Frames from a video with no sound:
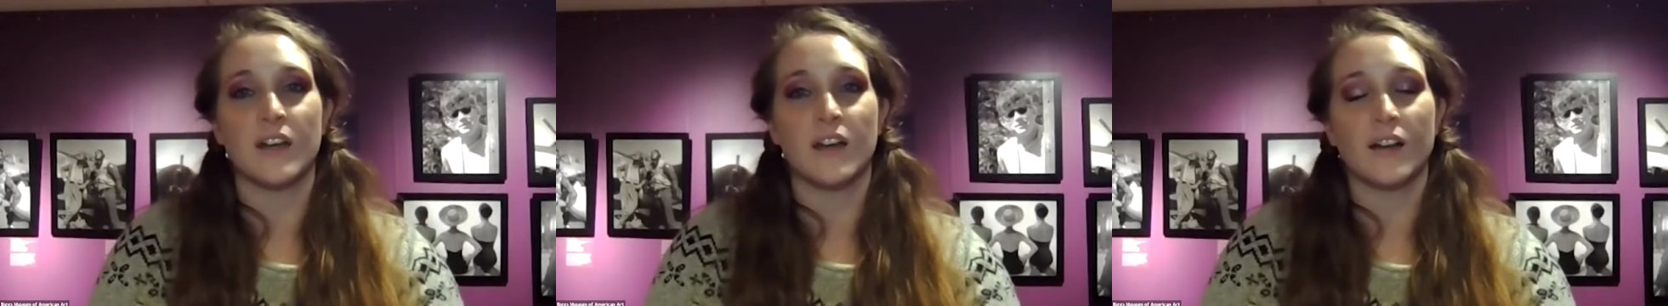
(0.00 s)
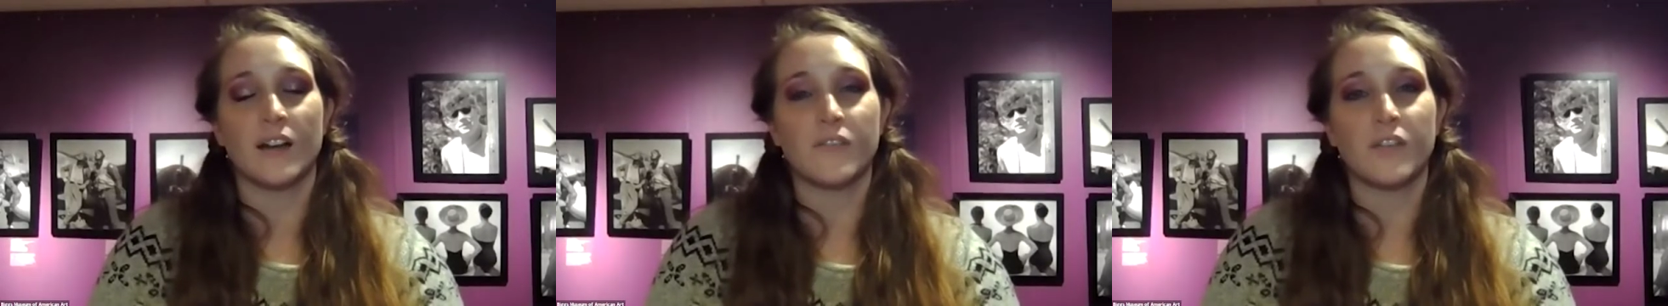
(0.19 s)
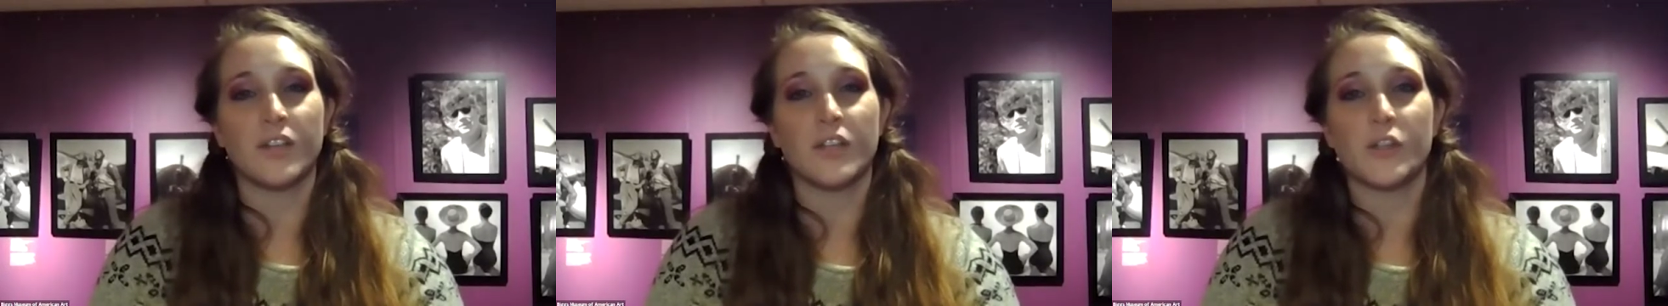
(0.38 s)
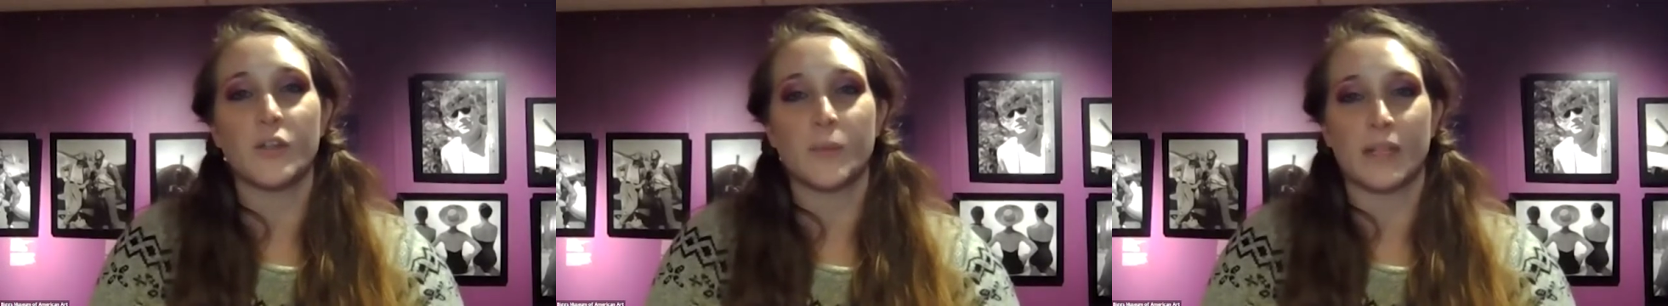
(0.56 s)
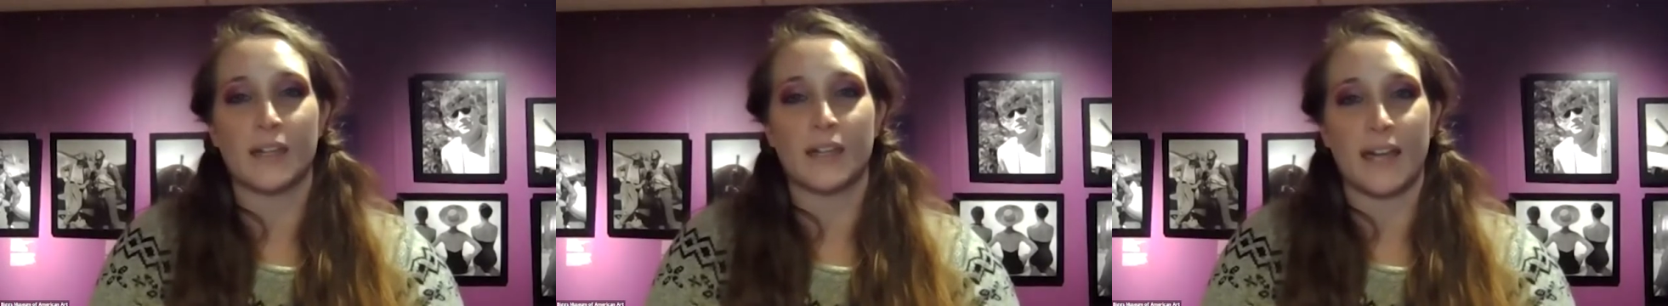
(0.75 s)
of the
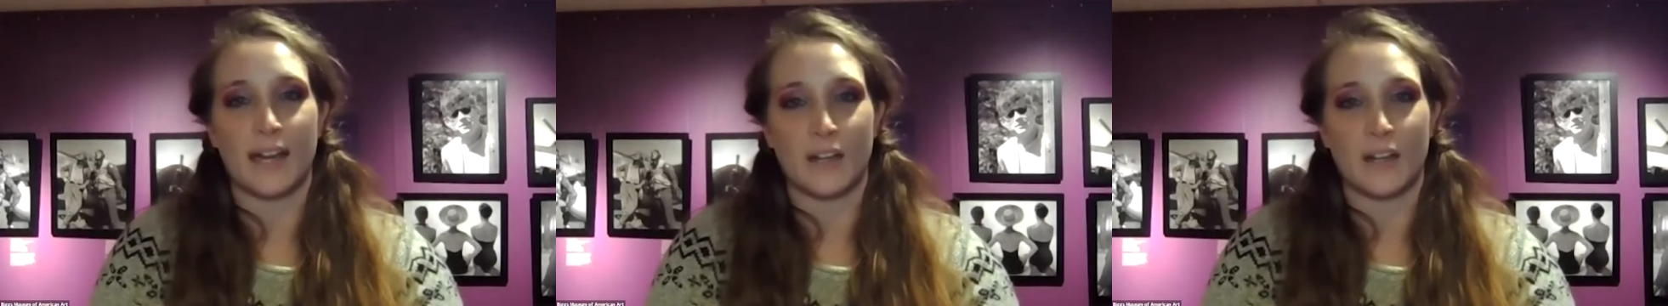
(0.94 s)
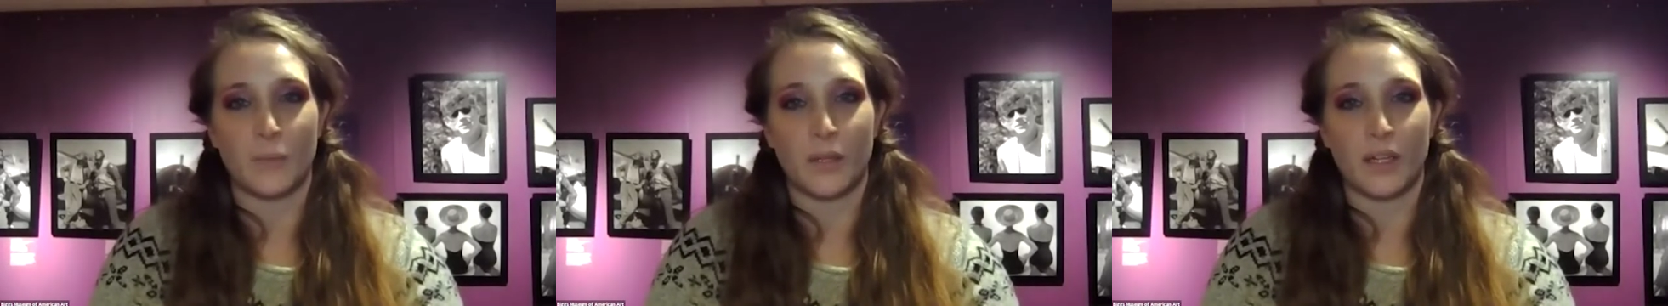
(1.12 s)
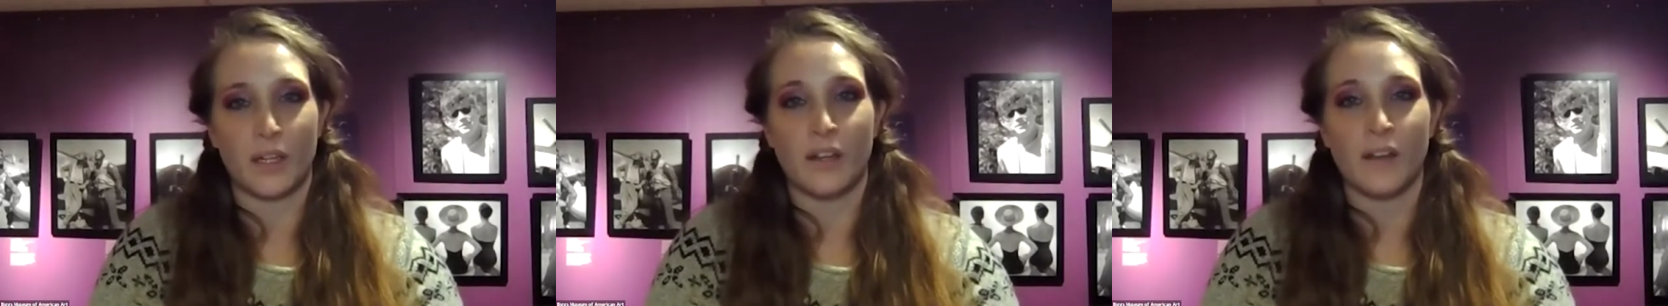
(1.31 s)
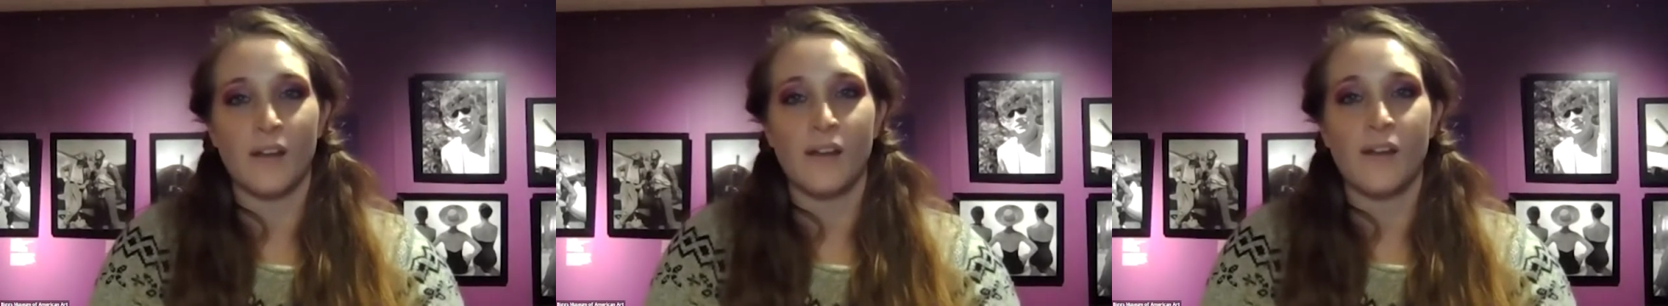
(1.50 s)
human anatomy.